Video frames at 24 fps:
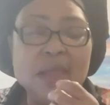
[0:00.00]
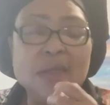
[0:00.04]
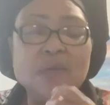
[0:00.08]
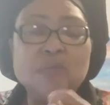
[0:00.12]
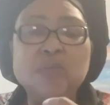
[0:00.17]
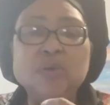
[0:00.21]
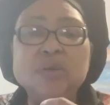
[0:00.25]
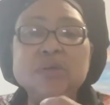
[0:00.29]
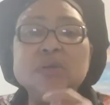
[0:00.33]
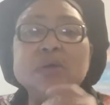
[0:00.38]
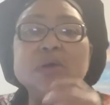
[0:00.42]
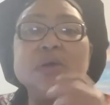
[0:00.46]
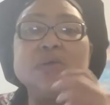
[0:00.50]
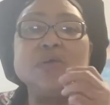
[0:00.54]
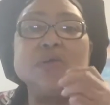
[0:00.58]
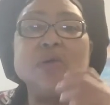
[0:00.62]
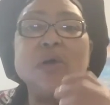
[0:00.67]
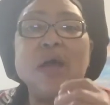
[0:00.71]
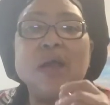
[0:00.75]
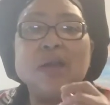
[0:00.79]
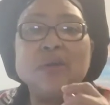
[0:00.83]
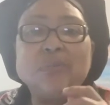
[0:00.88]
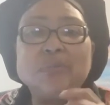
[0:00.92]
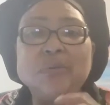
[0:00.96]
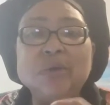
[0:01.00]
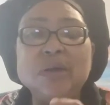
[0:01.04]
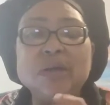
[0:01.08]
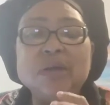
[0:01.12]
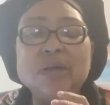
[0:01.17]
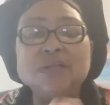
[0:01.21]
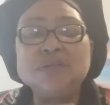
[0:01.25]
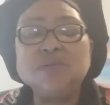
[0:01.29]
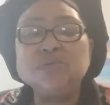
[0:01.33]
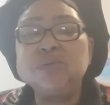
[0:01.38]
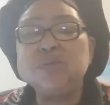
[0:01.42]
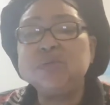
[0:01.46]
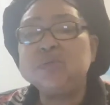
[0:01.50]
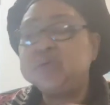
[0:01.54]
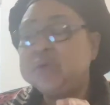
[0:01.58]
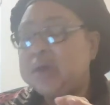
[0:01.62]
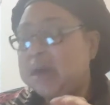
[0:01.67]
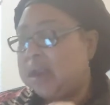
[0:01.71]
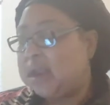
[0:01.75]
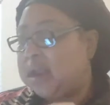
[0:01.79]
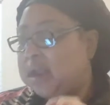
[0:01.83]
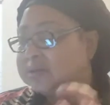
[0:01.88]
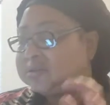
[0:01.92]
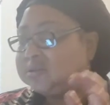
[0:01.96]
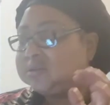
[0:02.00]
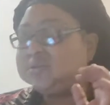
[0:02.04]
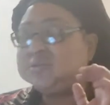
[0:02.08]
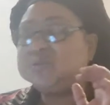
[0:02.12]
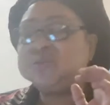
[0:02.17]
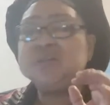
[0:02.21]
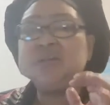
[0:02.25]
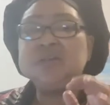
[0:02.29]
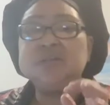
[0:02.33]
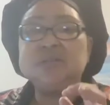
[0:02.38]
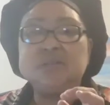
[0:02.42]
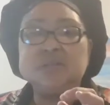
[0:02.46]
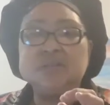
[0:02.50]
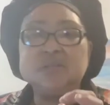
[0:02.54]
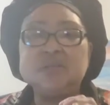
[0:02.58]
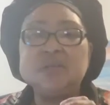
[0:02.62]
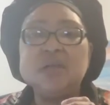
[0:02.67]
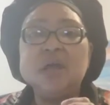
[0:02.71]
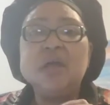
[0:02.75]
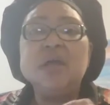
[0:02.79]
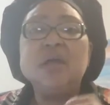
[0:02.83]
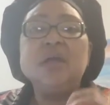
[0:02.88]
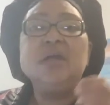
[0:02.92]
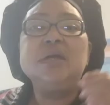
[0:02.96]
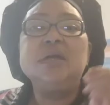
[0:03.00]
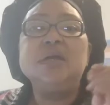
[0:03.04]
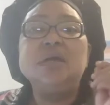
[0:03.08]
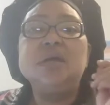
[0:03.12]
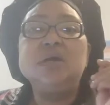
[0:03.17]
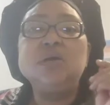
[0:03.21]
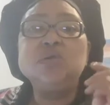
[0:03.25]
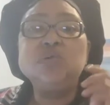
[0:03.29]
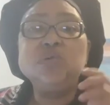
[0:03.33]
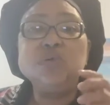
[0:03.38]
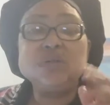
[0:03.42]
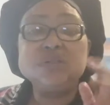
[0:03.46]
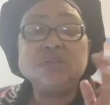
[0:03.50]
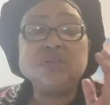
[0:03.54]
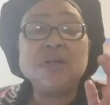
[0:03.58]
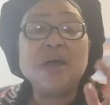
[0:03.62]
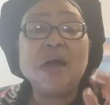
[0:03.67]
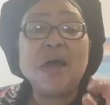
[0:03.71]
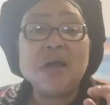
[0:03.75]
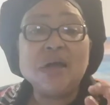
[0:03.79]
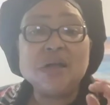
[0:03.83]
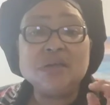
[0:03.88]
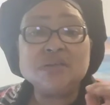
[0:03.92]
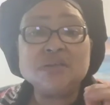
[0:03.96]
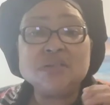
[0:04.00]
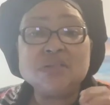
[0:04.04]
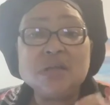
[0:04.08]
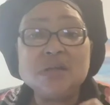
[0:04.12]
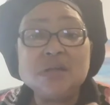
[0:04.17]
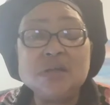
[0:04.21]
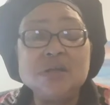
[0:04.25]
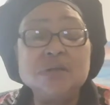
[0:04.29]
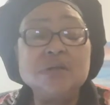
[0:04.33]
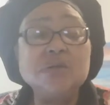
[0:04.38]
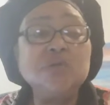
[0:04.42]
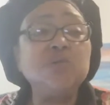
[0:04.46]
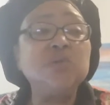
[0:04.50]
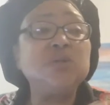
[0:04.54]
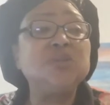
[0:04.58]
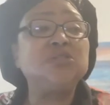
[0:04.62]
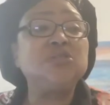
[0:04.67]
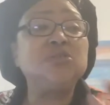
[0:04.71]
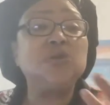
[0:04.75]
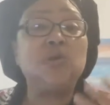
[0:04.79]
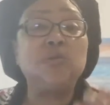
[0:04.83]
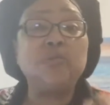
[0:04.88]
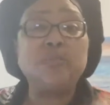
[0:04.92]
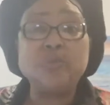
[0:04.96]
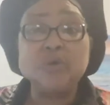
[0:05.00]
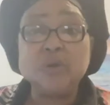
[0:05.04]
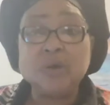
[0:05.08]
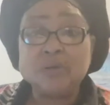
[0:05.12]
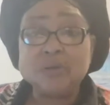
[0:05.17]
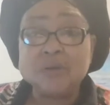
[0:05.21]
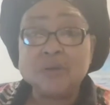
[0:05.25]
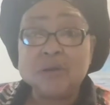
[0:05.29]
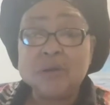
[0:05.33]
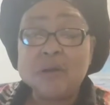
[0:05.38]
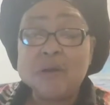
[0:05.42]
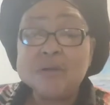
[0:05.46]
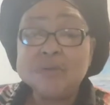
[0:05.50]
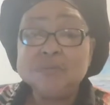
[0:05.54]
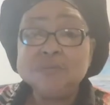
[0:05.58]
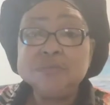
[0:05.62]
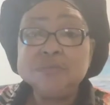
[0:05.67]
And when you don't know how to pray, that's when you ask Jesus, who is God's son, who is your brother.